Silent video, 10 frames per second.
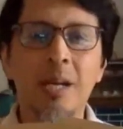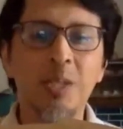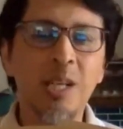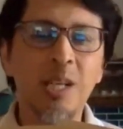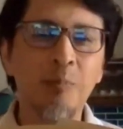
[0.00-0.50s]

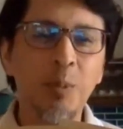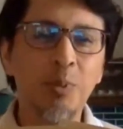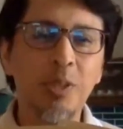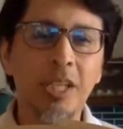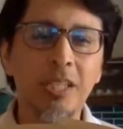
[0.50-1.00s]
American
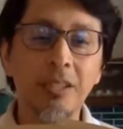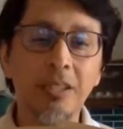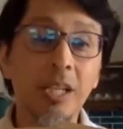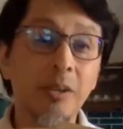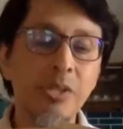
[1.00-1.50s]
people are
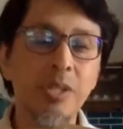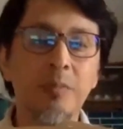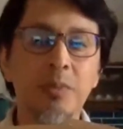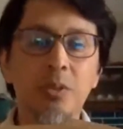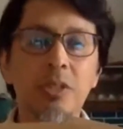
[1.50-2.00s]
not
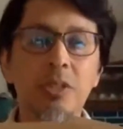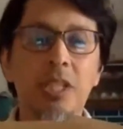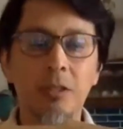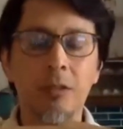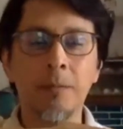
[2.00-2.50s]
accustomed to
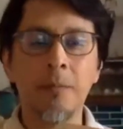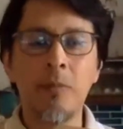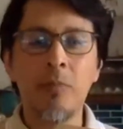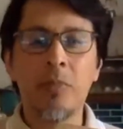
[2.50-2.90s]
natto.